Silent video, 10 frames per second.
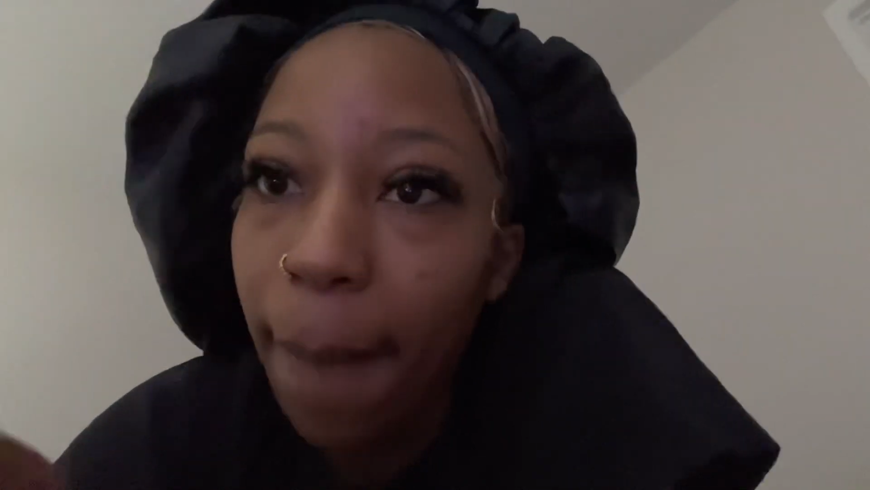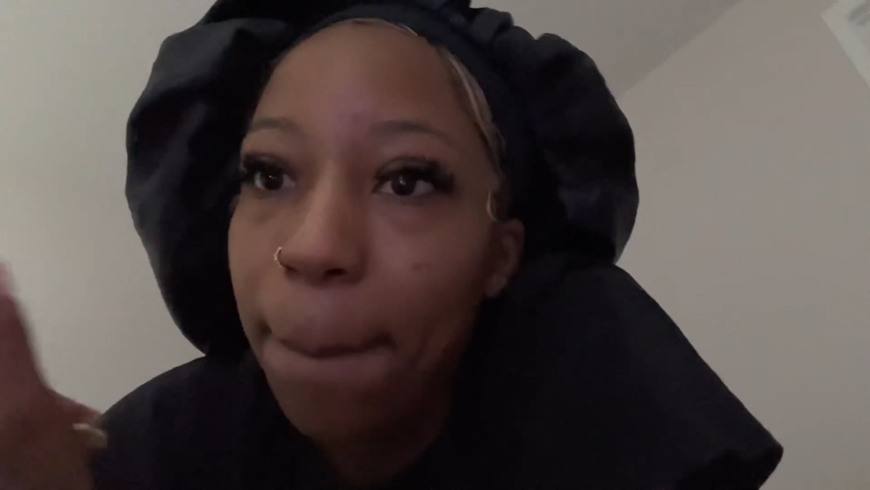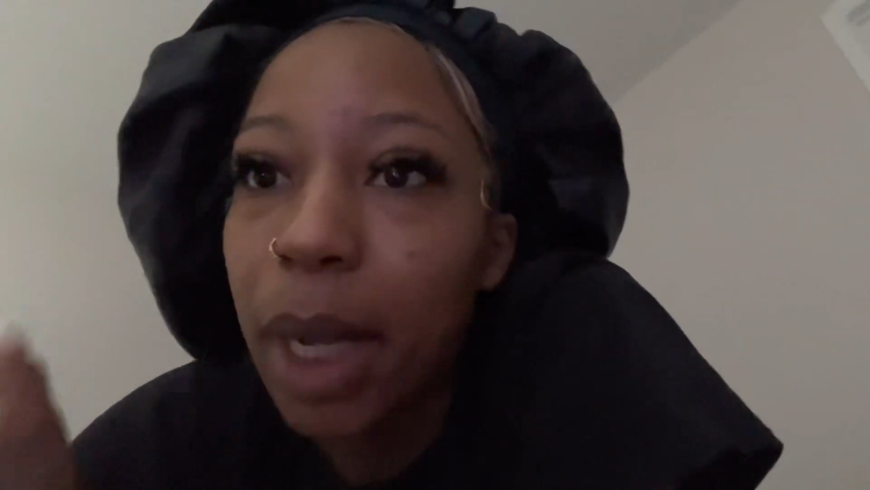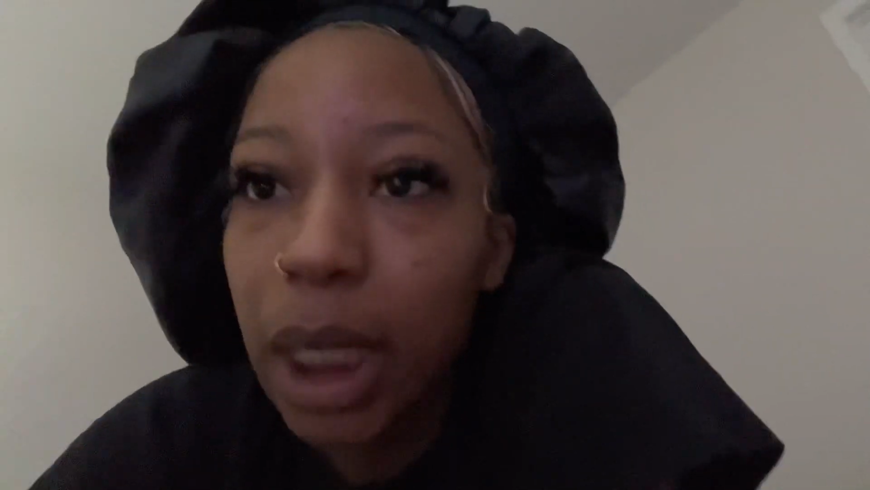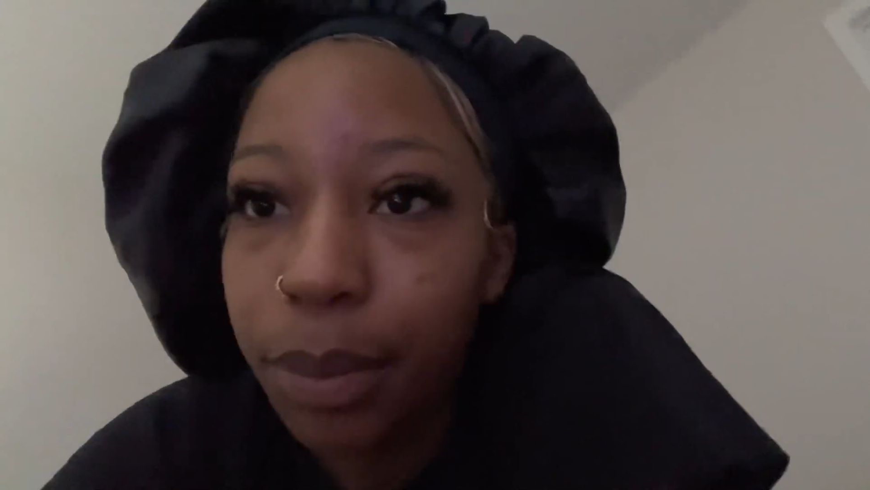
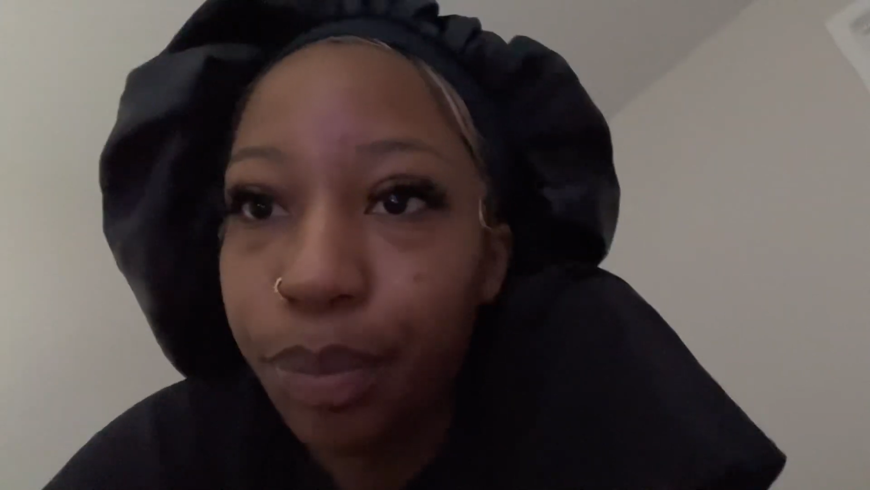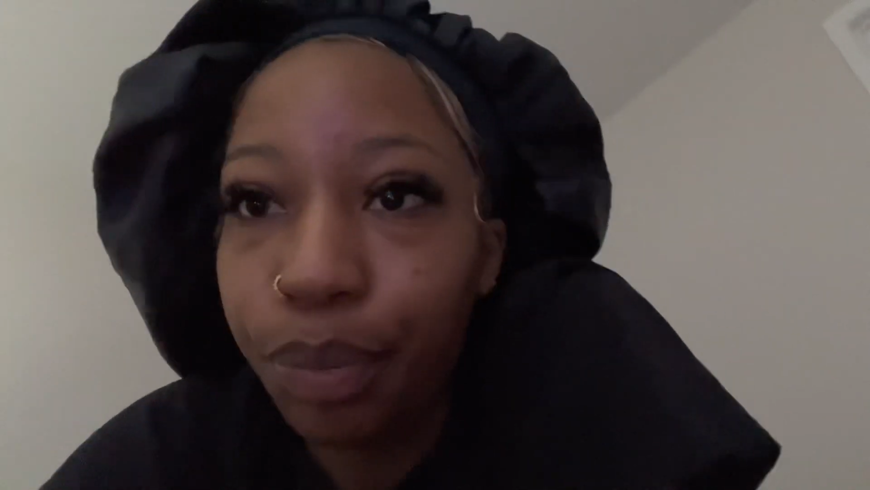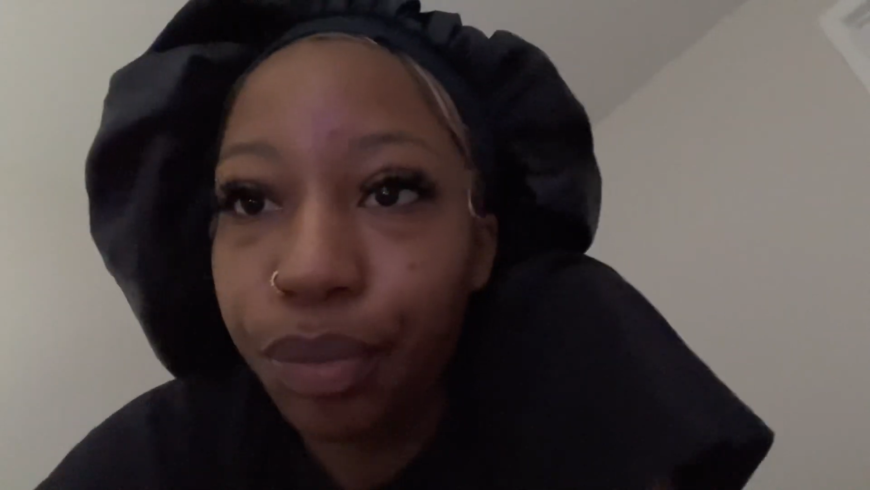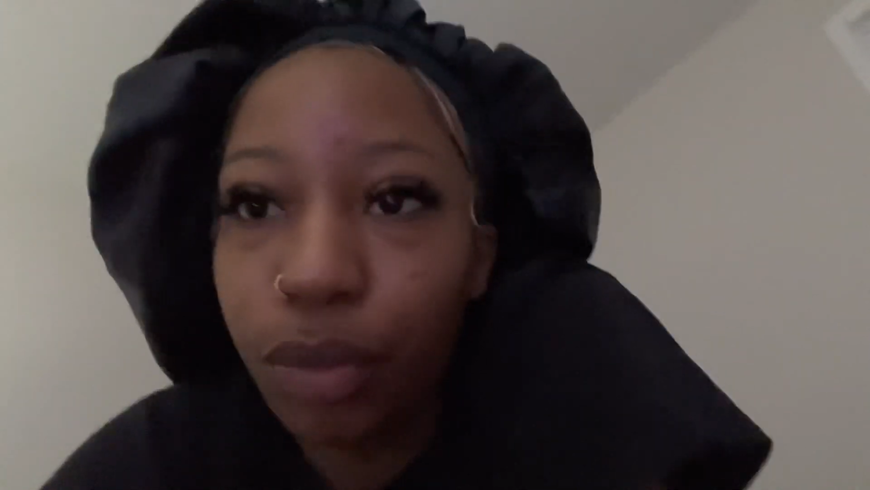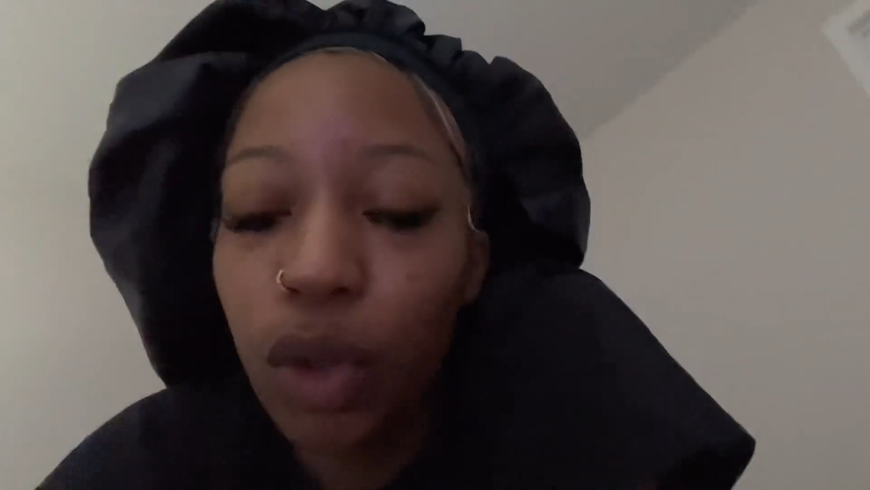But
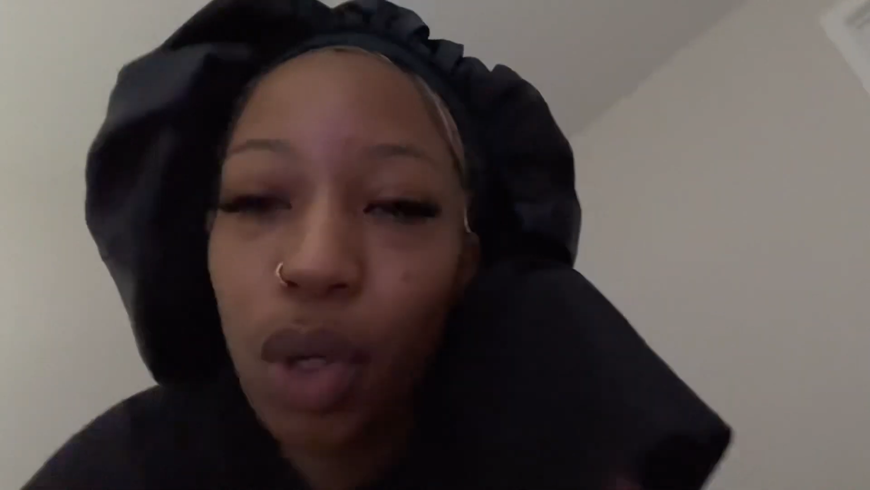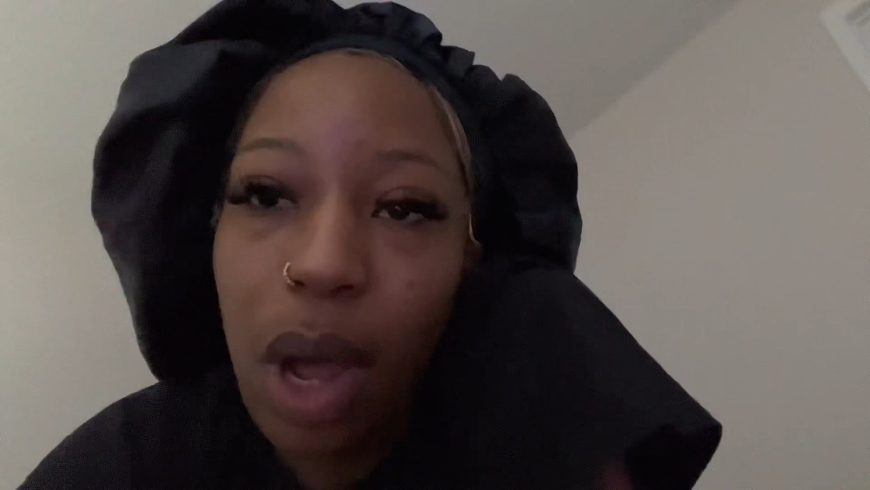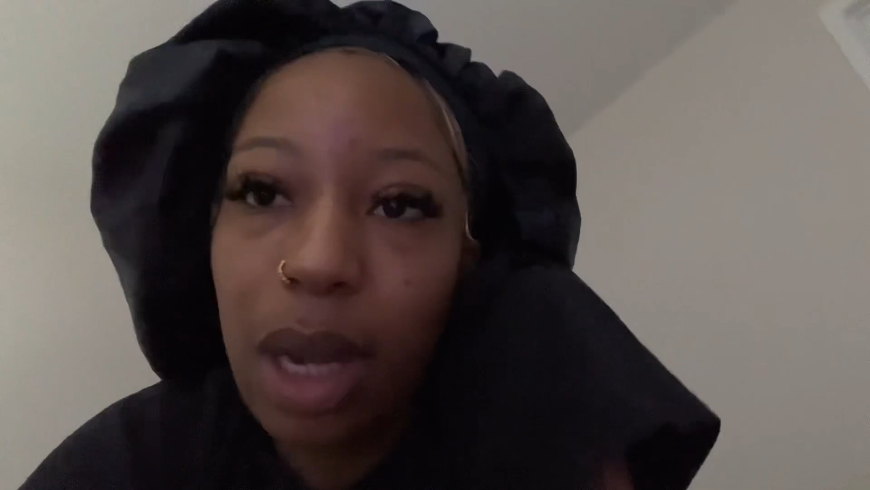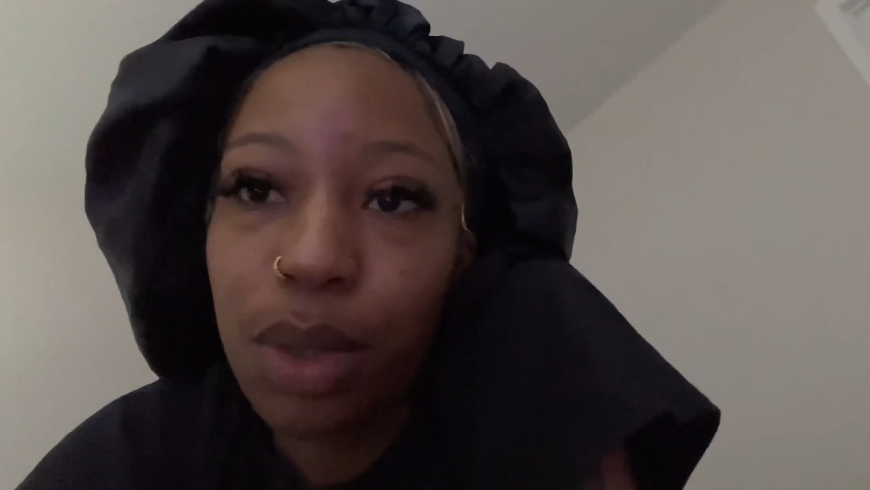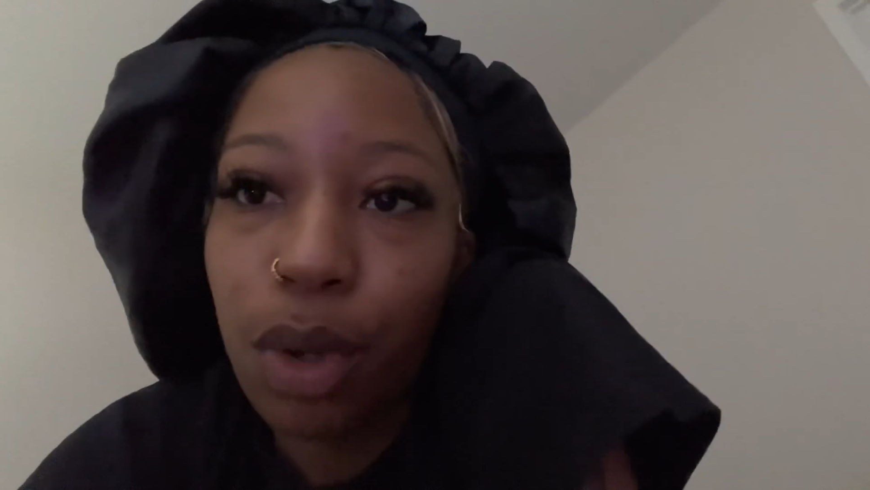you know
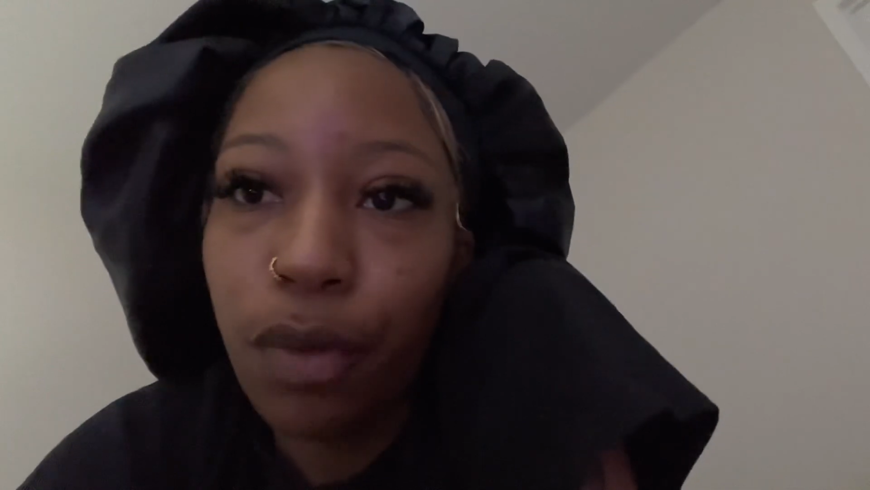how it is when